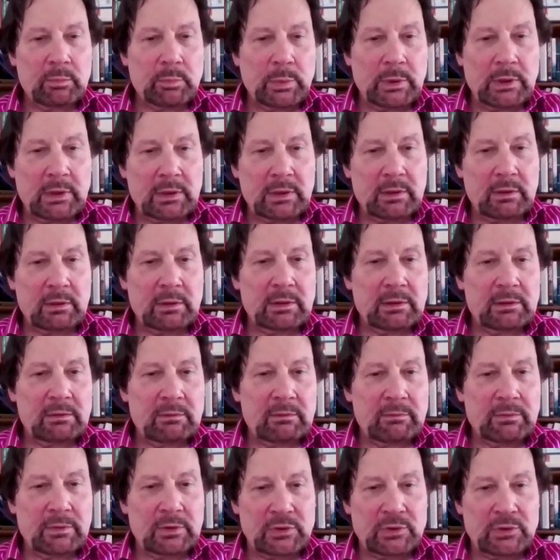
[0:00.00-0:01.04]
back
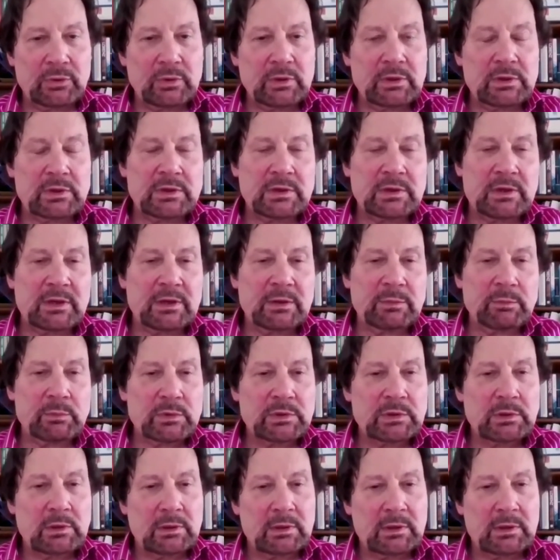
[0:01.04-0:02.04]
in Victorian times,